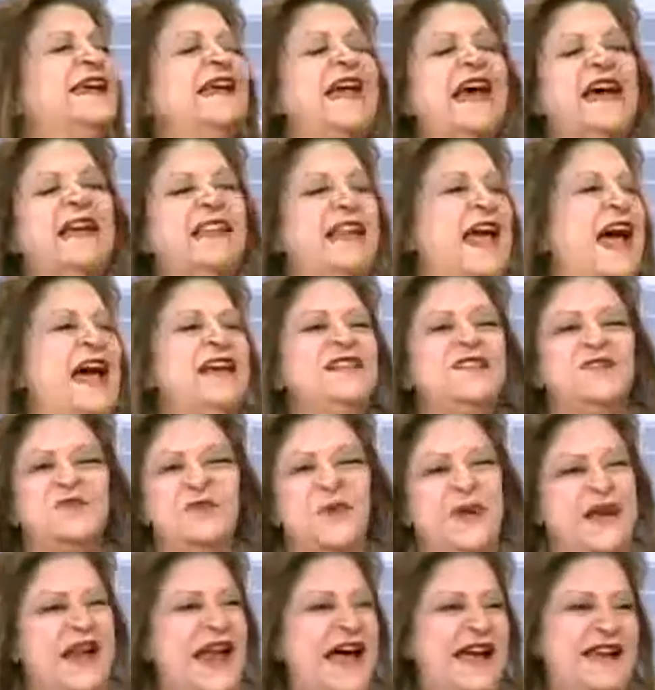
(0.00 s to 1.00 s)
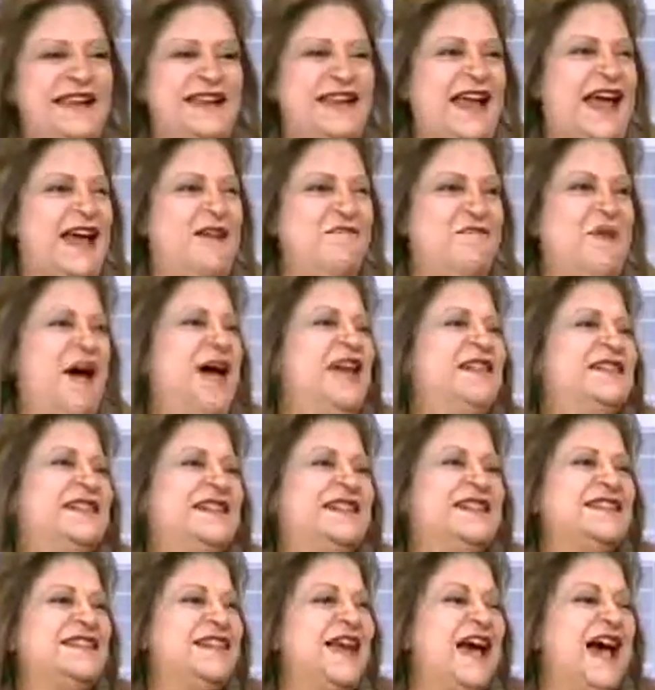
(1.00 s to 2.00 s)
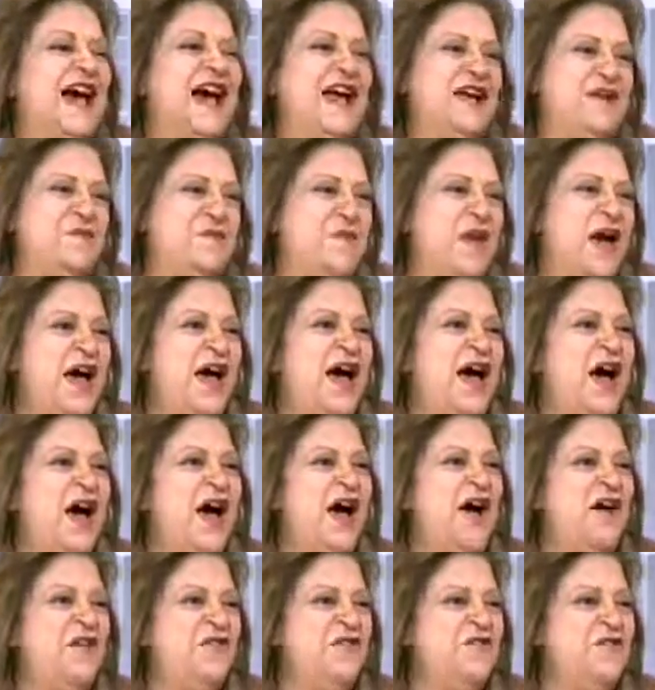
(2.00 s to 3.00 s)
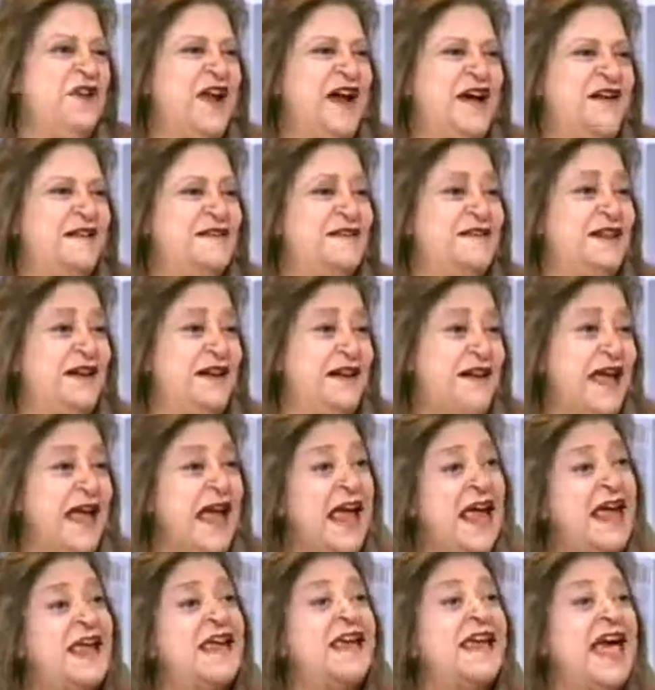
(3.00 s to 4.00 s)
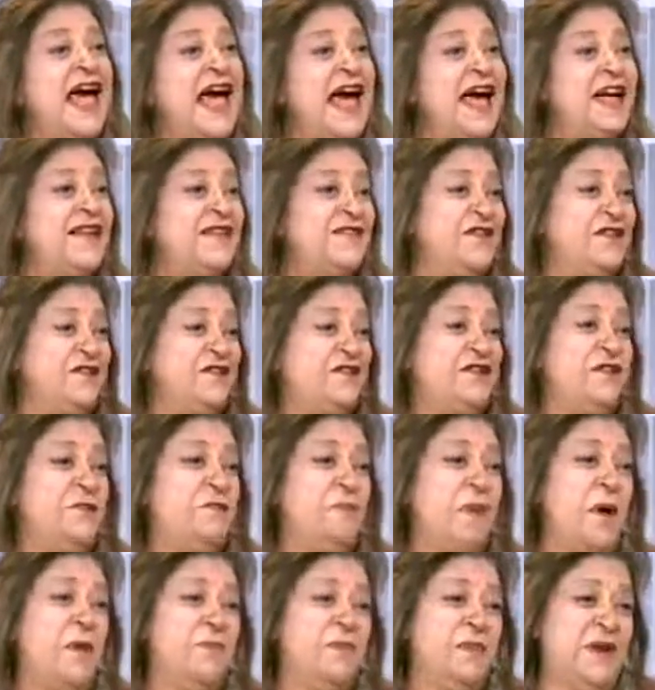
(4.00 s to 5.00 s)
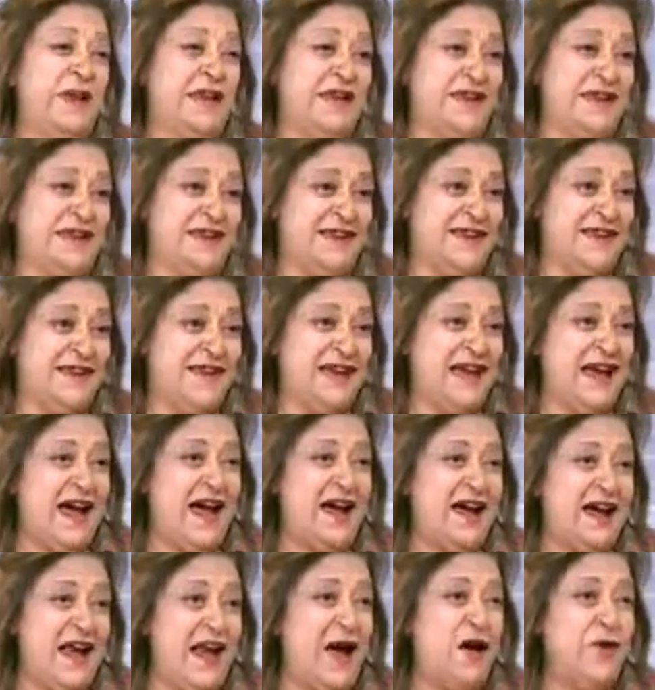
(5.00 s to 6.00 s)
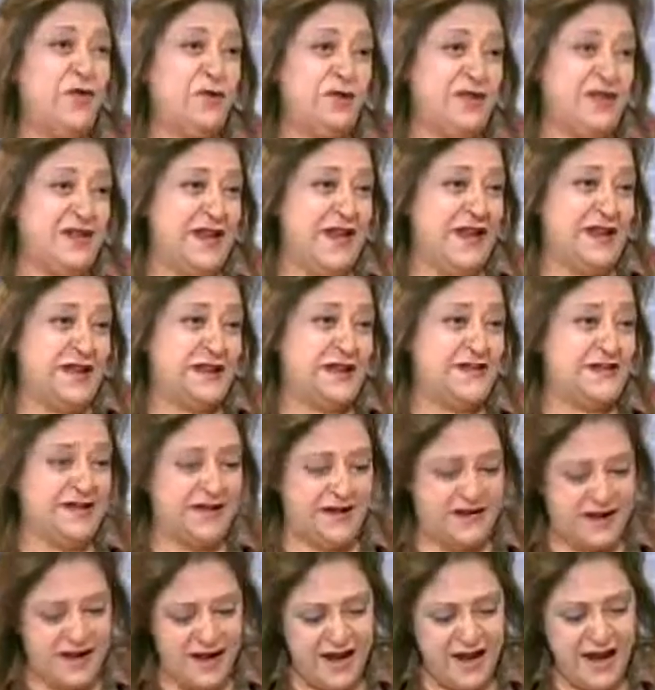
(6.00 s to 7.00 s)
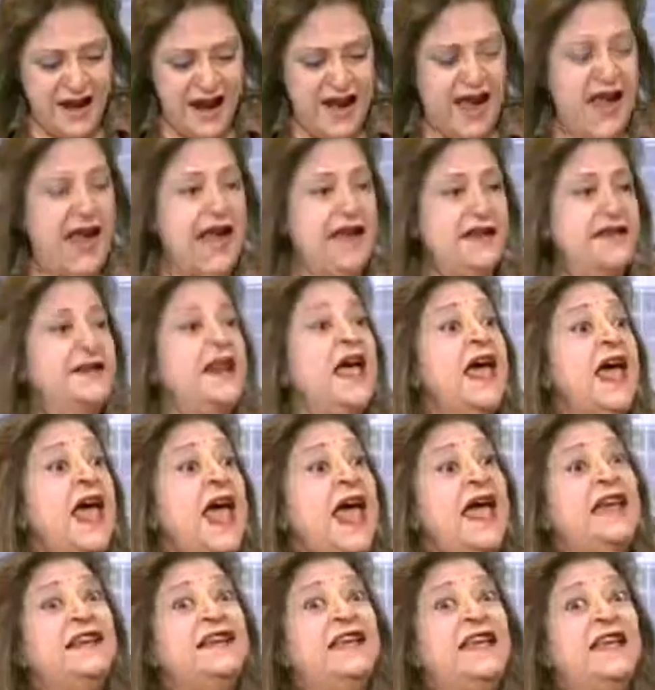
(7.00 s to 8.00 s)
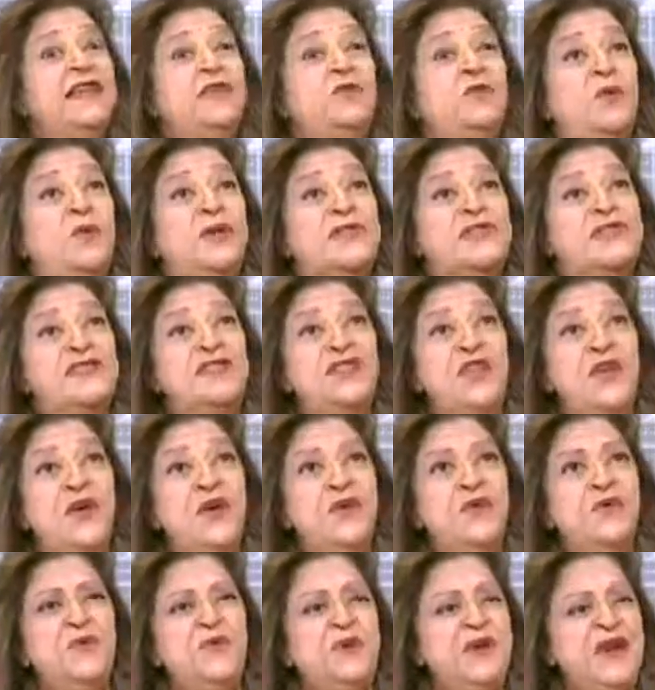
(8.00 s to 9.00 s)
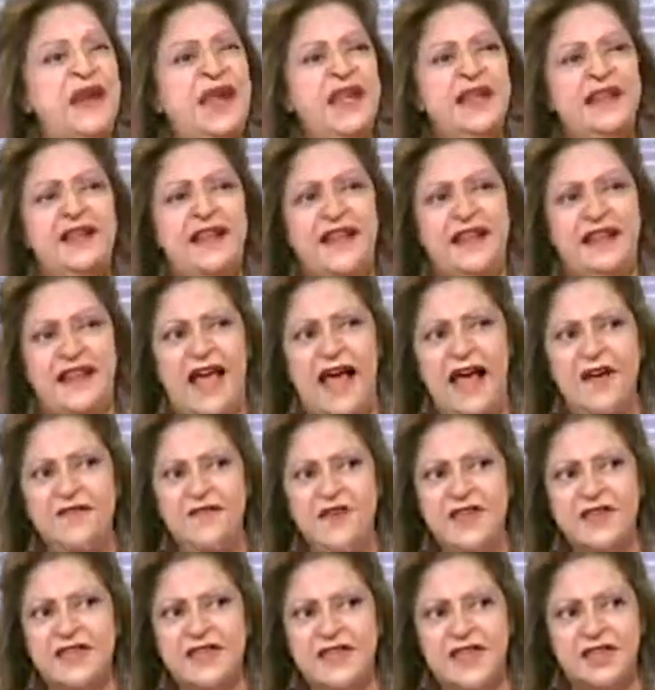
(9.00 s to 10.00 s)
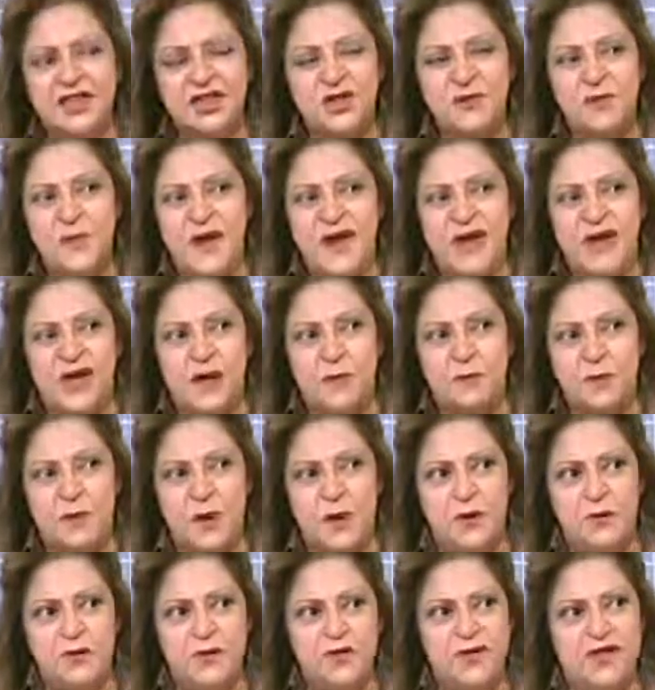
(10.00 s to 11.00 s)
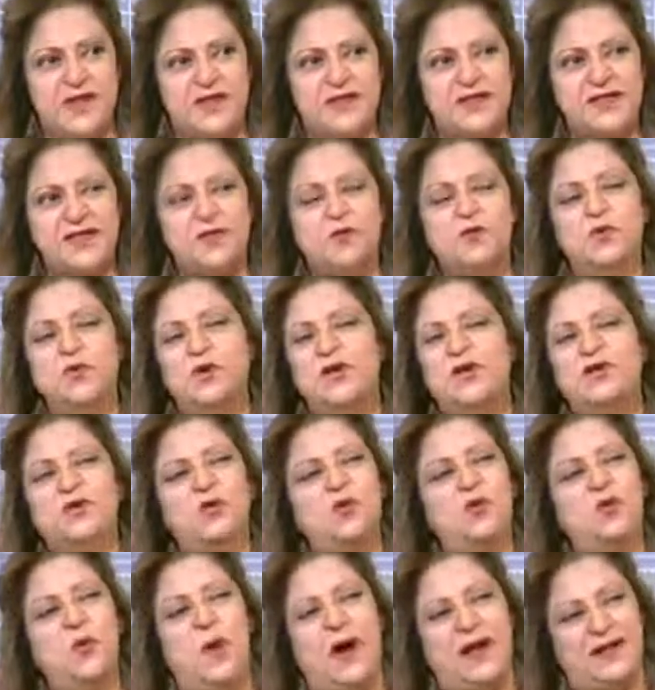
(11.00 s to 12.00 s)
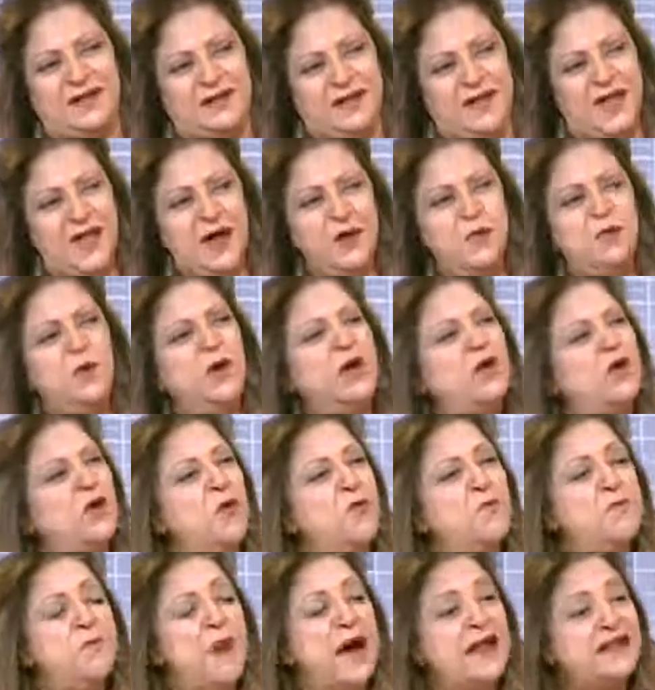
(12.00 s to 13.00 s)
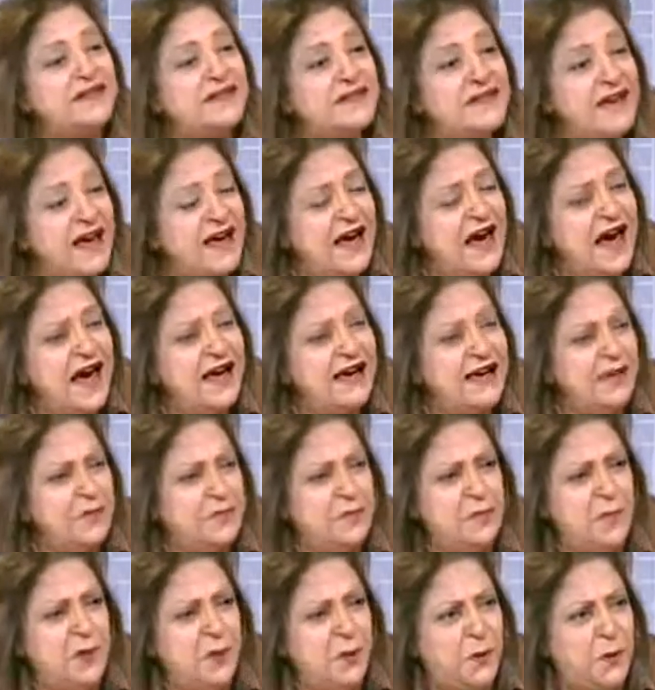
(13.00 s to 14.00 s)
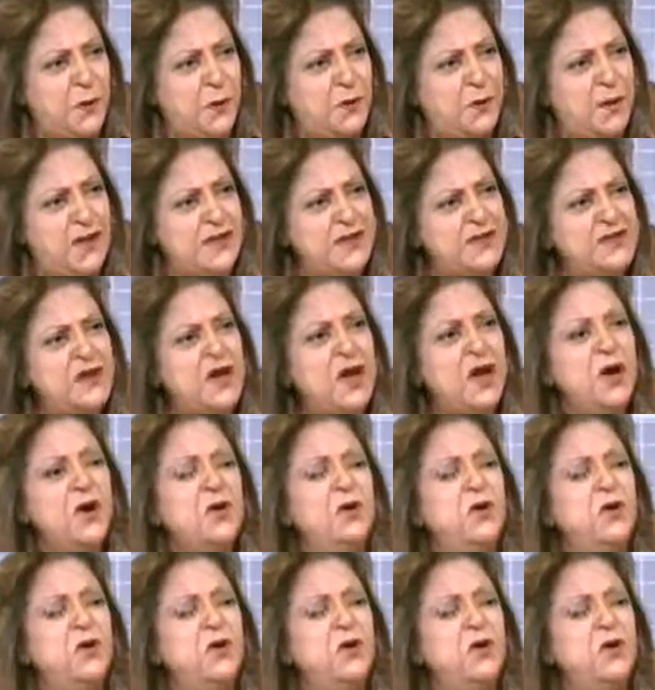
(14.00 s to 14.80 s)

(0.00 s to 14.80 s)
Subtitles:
like the Aswan High Dam at the time of Nasser, gathered the public around Nasser. And it was known that having such mega projects will do what? Will combat unemployment.